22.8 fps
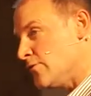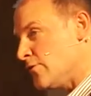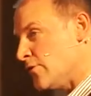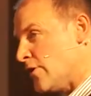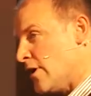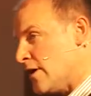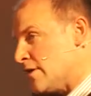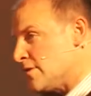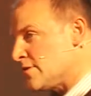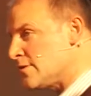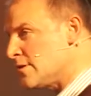for
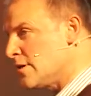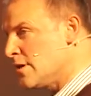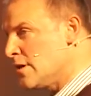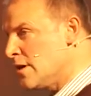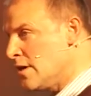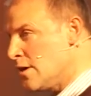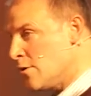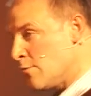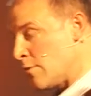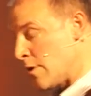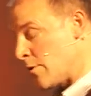us,
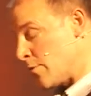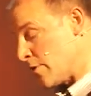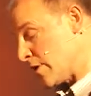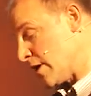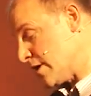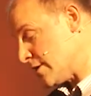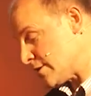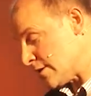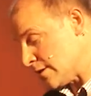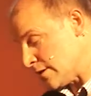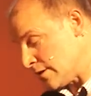where we
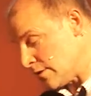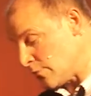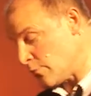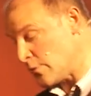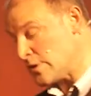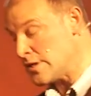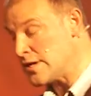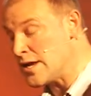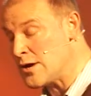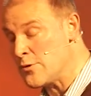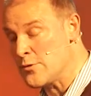
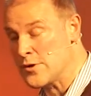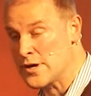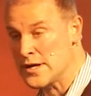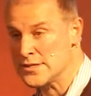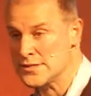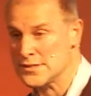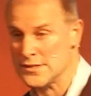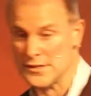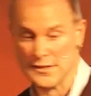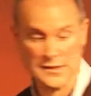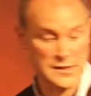know we're going
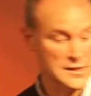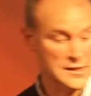to